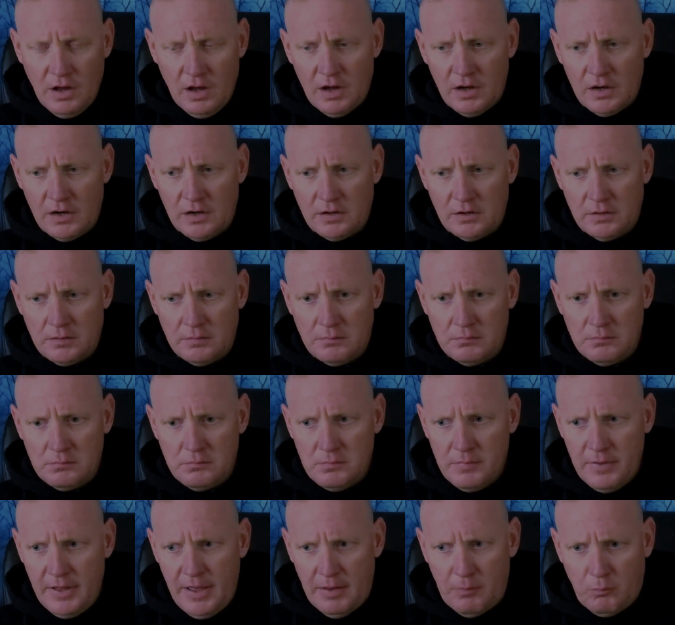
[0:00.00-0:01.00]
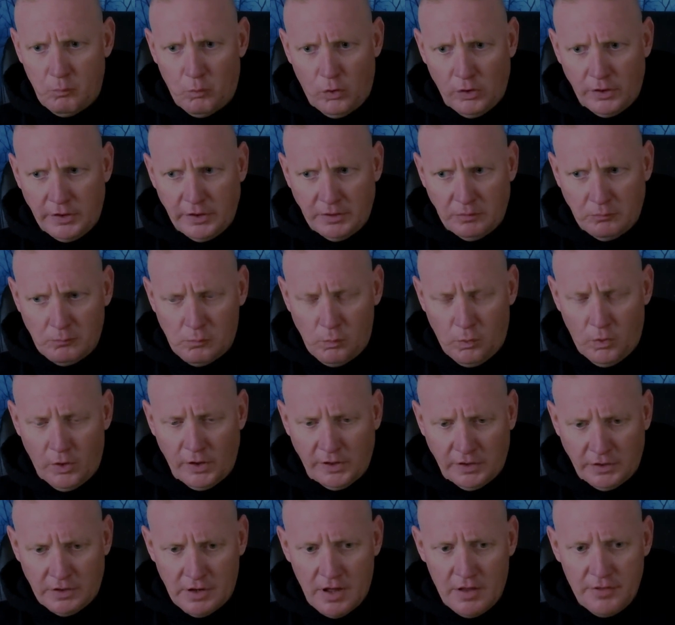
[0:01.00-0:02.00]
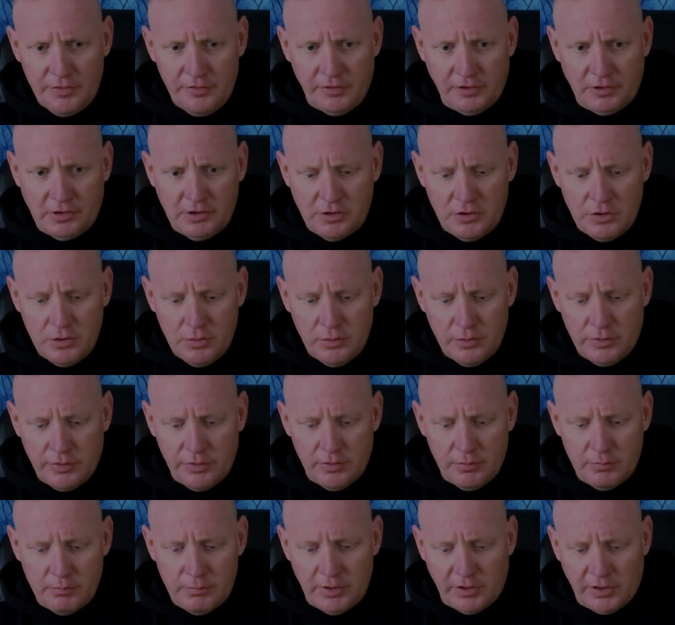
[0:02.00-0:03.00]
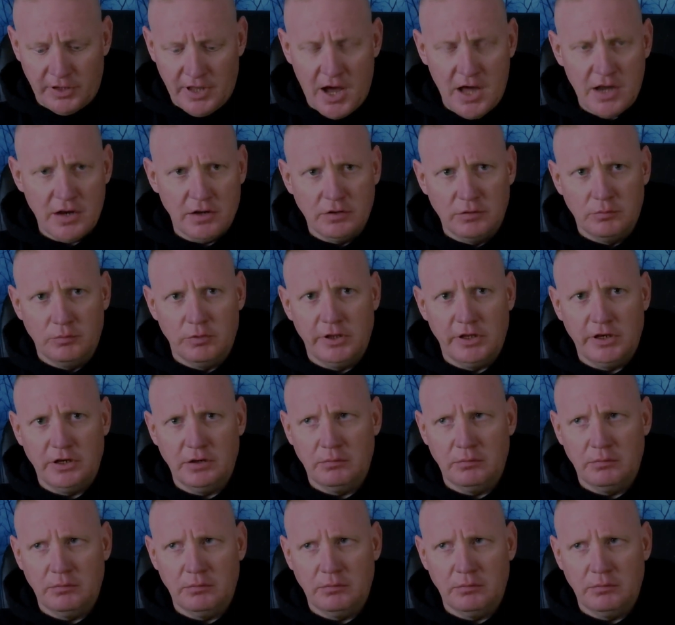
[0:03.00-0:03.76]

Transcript: and wanting nothing to do with him, but kind of